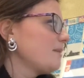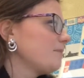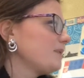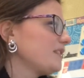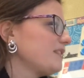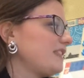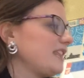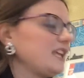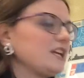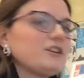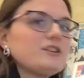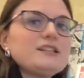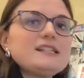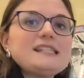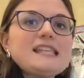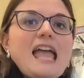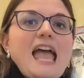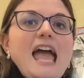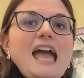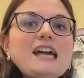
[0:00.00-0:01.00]
but there
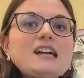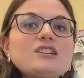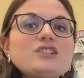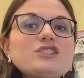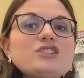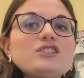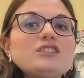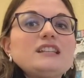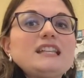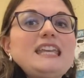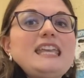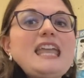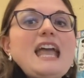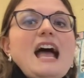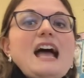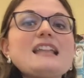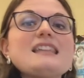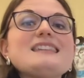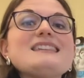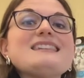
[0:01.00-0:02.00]
is actually
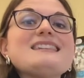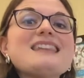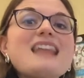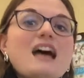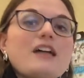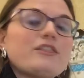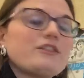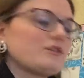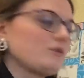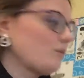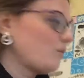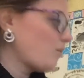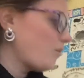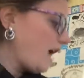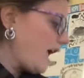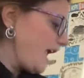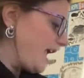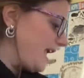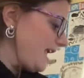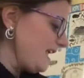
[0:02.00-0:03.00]
another
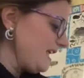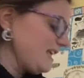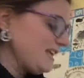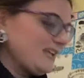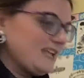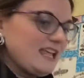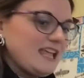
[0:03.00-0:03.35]
way